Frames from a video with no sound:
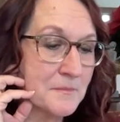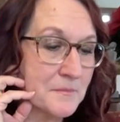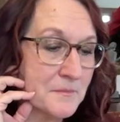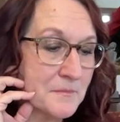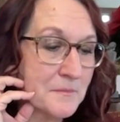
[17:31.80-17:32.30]

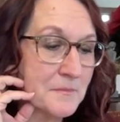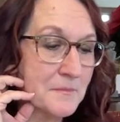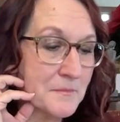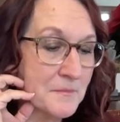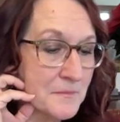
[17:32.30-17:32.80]

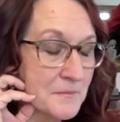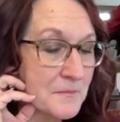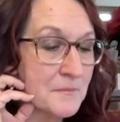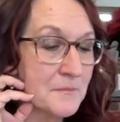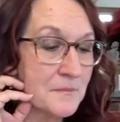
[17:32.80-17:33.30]

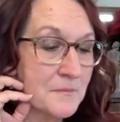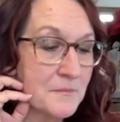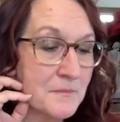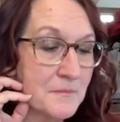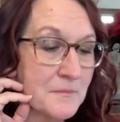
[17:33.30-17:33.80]

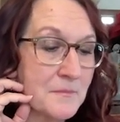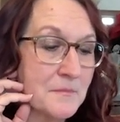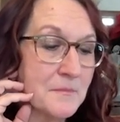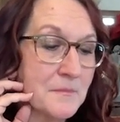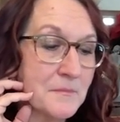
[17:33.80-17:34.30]

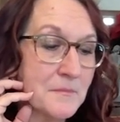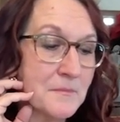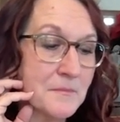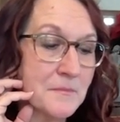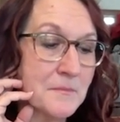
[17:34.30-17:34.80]

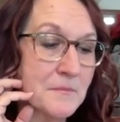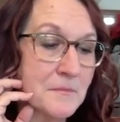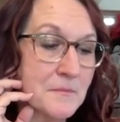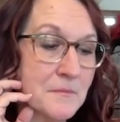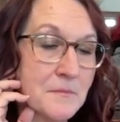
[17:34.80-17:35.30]

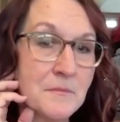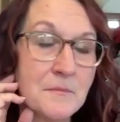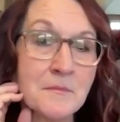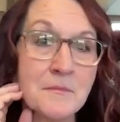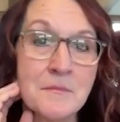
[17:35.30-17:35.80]

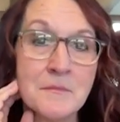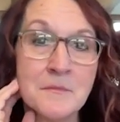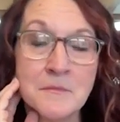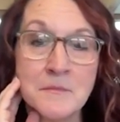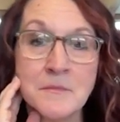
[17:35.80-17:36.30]

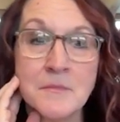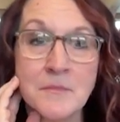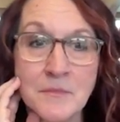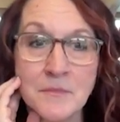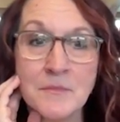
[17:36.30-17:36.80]

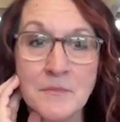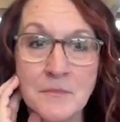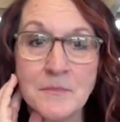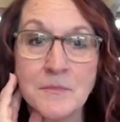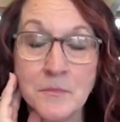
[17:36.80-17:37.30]

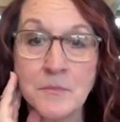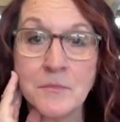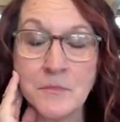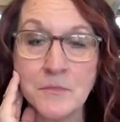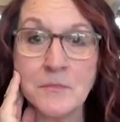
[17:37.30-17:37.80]

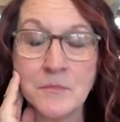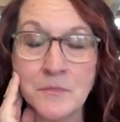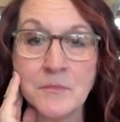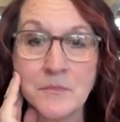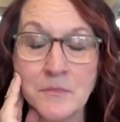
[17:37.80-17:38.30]

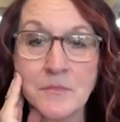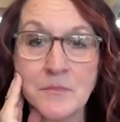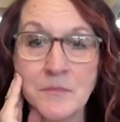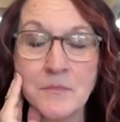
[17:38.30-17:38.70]
[no speech]